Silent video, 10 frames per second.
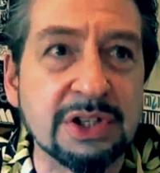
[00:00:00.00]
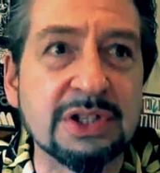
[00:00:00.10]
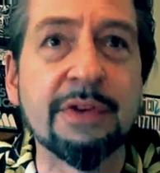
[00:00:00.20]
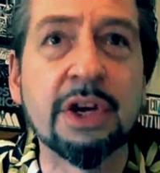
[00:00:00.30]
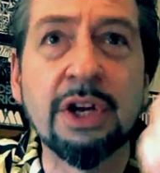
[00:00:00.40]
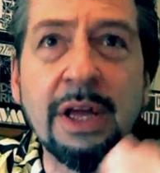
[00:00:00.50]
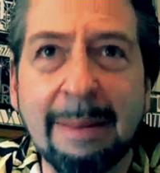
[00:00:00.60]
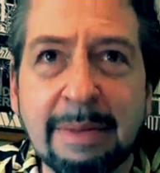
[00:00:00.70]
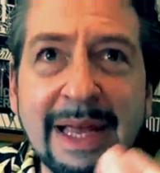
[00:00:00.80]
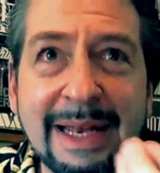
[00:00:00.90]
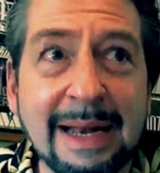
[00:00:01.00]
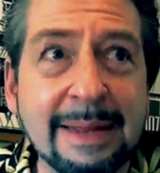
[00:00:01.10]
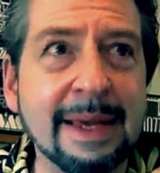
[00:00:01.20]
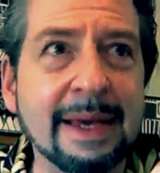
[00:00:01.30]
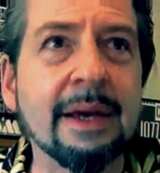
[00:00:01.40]
So if you're going to emulate
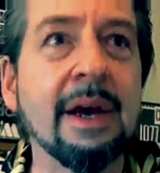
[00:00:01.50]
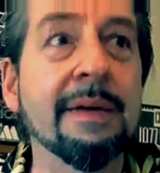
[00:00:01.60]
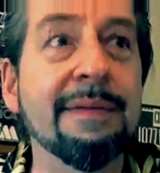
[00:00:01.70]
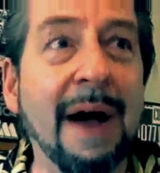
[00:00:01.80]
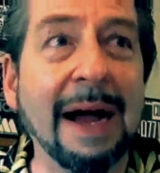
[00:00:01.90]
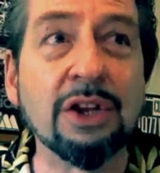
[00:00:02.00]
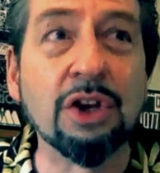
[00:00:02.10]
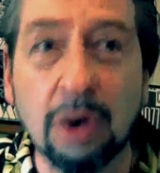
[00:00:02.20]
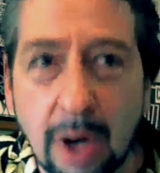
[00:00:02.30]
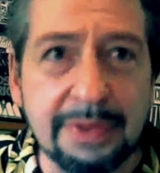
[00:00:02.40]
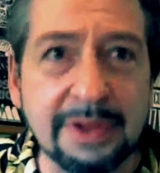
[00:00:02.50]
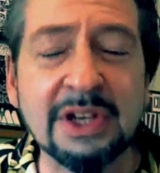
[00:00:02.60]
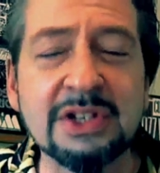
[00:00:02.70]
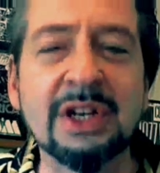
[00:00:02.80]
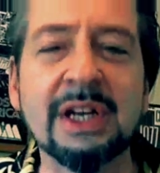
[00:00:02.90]
anything, find your
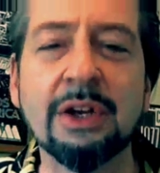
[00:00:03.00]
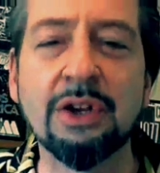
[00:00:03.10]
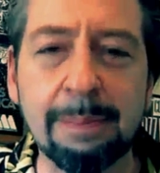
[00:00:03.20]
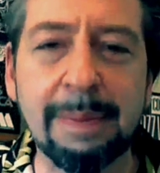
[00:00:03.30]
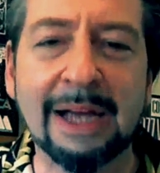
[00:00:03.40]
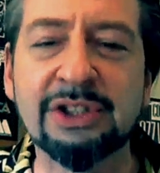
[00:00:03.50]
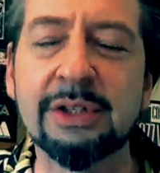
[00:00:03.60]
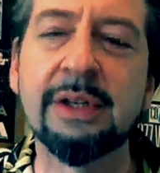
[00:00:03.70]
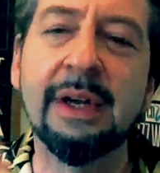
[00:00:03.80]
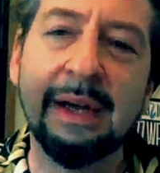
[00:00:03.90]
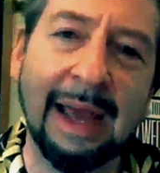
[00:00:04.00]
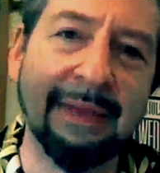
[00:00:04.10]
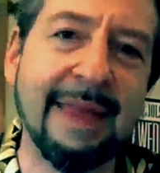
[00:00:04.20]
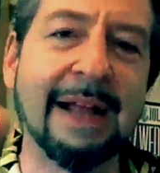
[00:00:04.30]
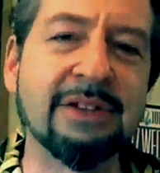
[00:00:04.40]
authenticity and your passion, and
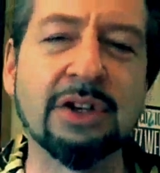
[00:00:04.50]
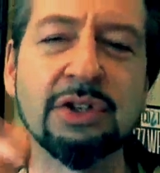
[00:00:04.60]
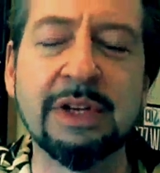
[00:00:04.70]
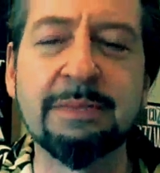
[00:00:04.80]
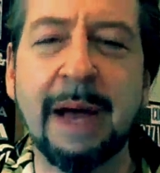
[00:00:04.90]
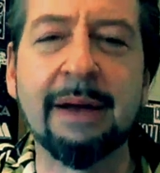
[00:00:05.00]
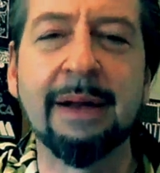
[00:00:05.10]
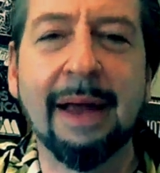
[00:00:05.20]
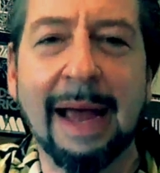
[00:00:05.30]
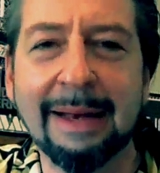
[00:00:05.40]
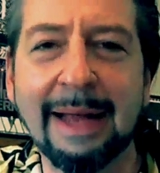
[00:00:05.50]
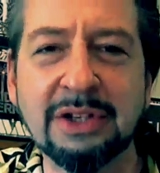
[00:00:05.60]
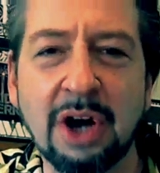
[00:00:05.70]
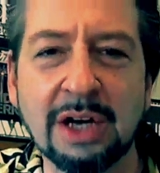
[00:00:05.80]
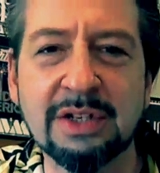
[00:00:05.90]
that's our sweet spot, and that's
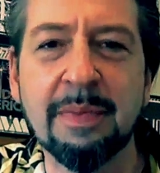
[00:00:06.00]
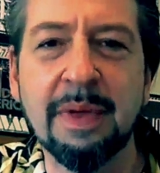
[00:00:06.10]
awesome.